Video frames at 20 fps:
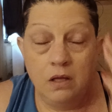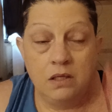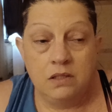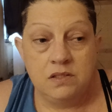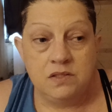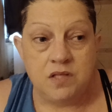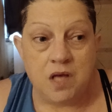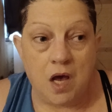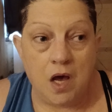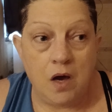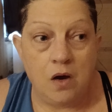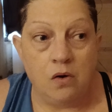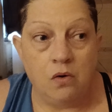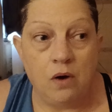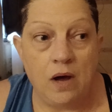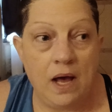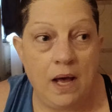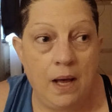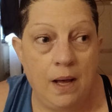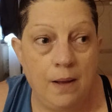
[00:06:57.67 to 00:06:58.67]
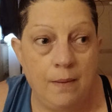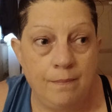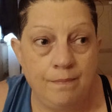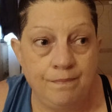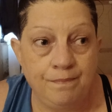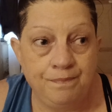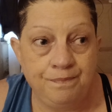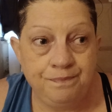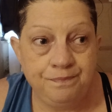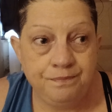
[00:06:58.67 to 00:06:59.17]
So
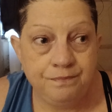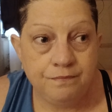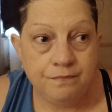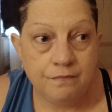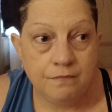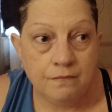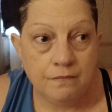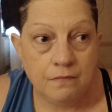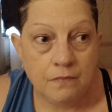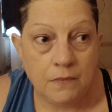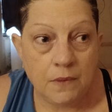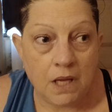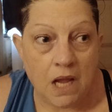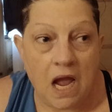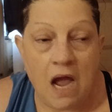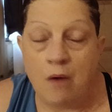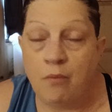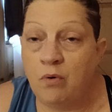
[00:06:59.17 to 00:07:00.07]
I